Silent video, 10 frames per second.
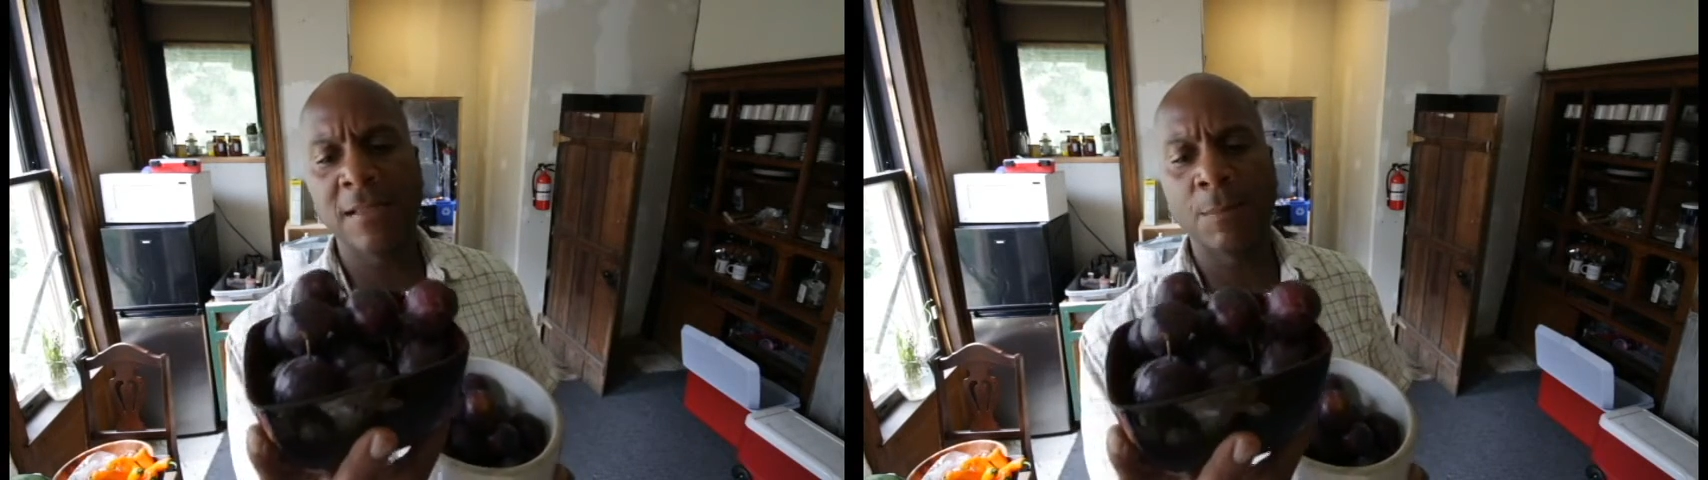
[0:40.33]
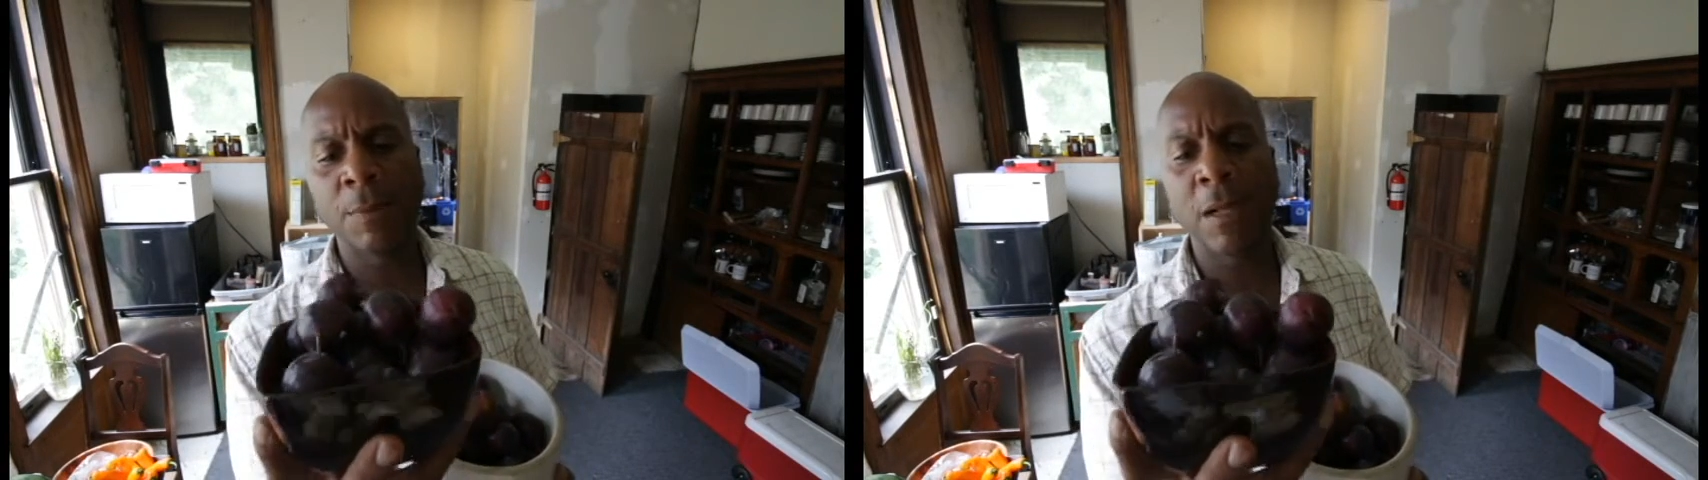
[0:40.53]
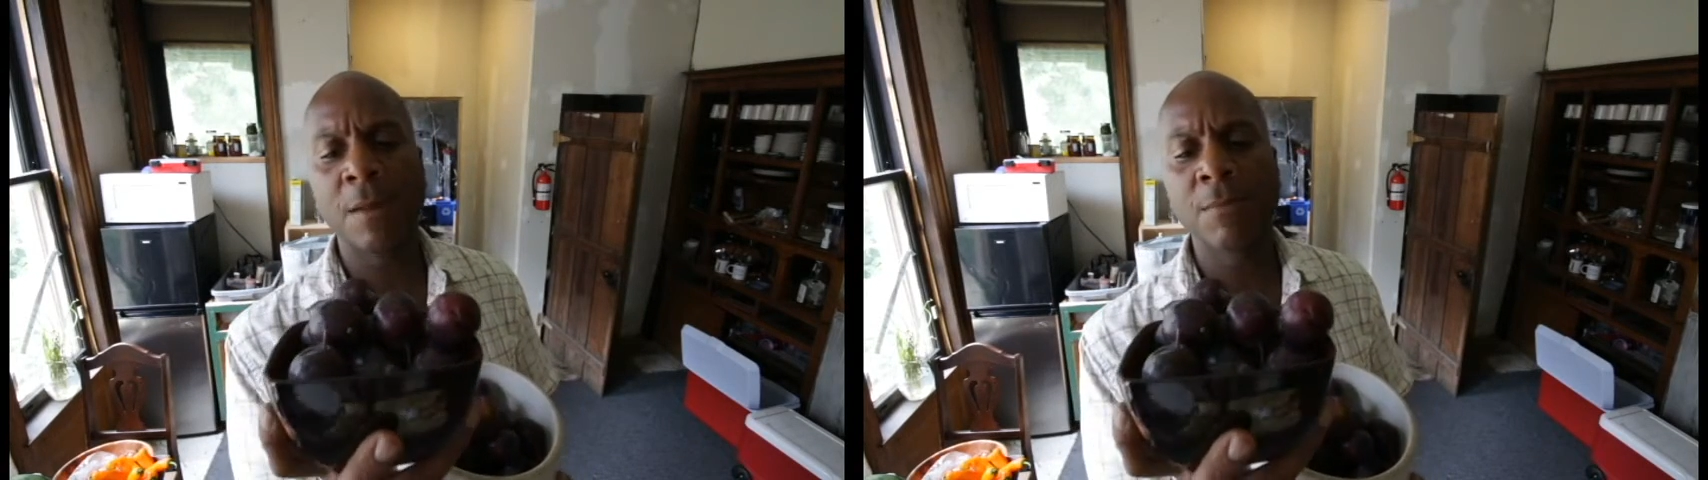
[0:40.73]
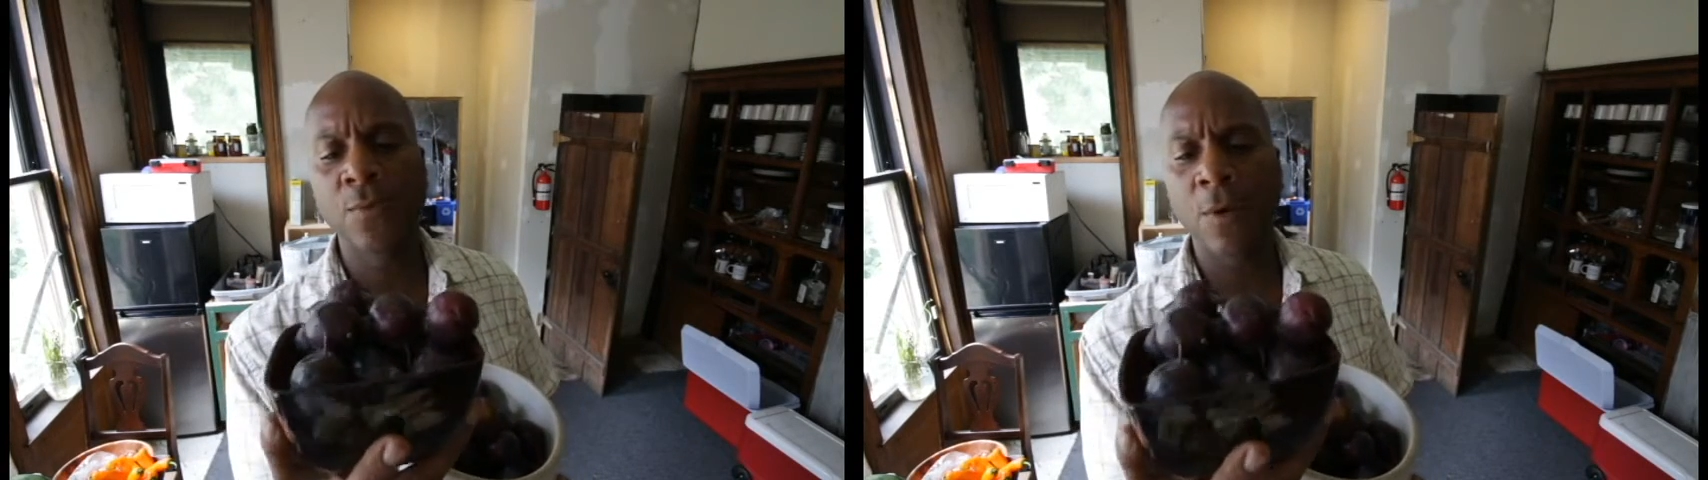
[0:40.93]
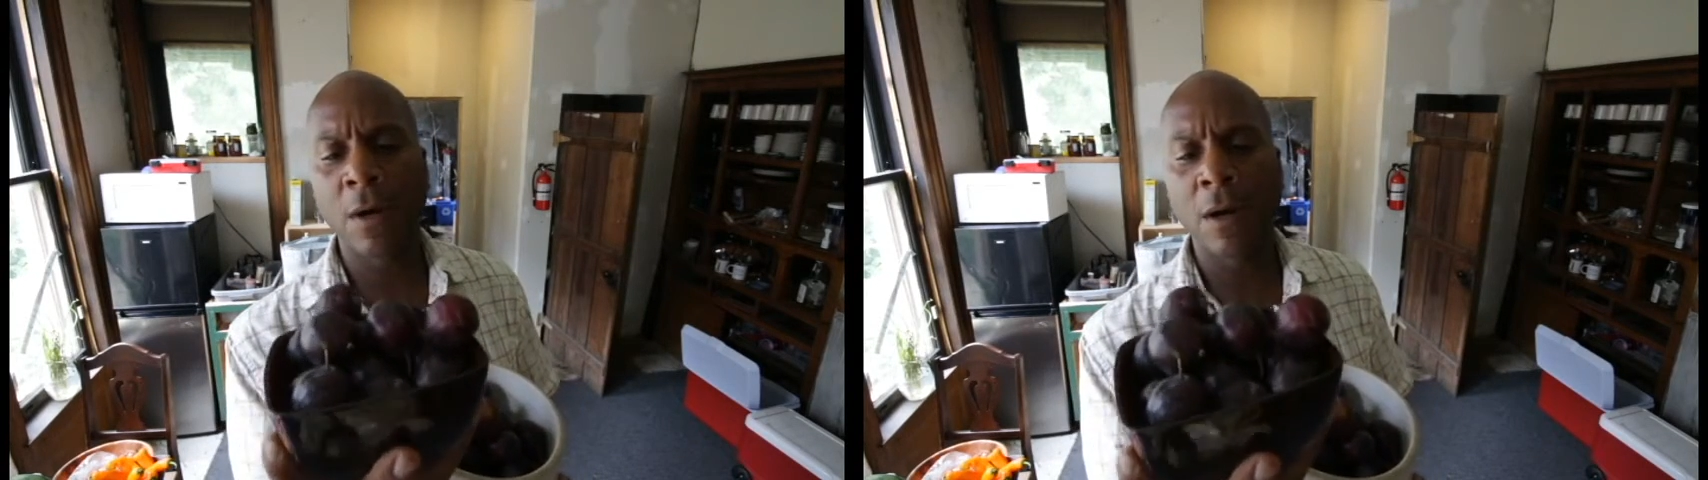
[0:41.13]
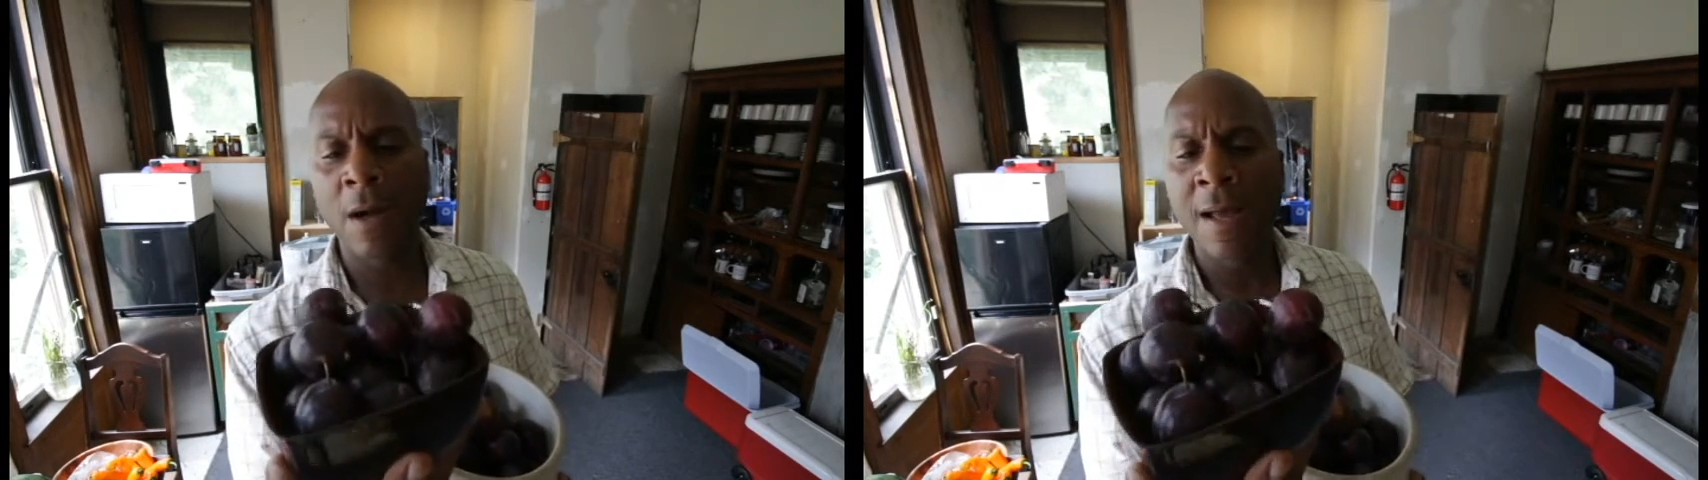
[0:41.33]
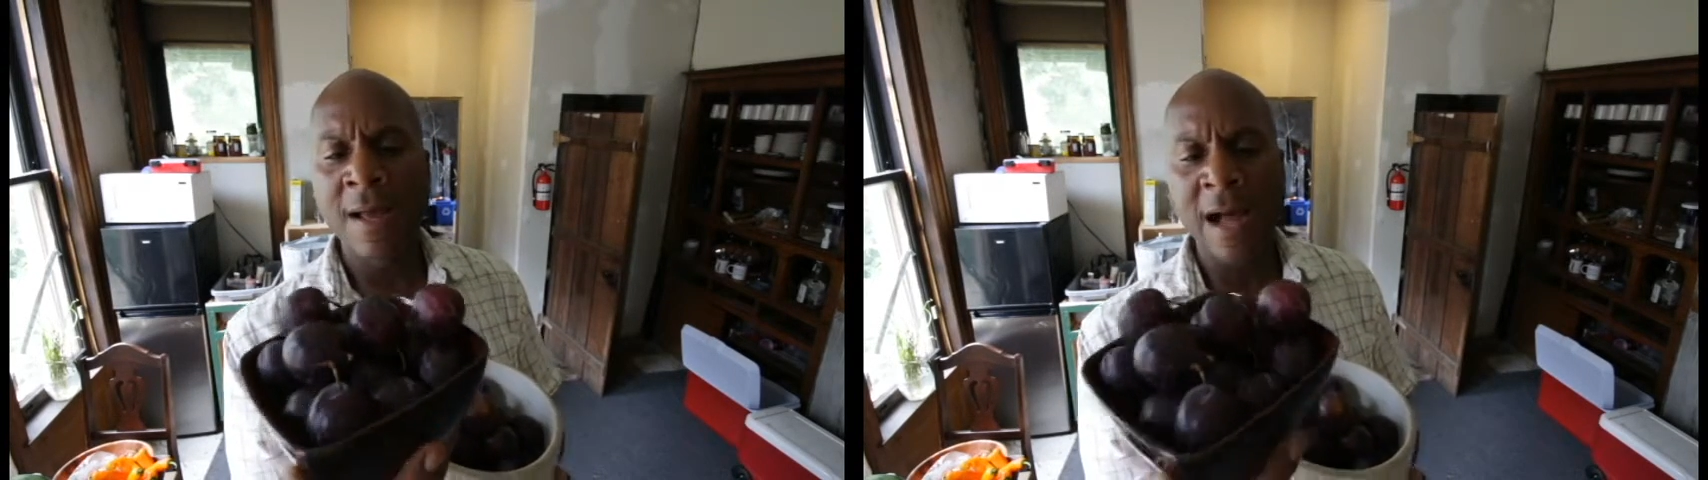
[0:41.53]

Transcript: the plums were,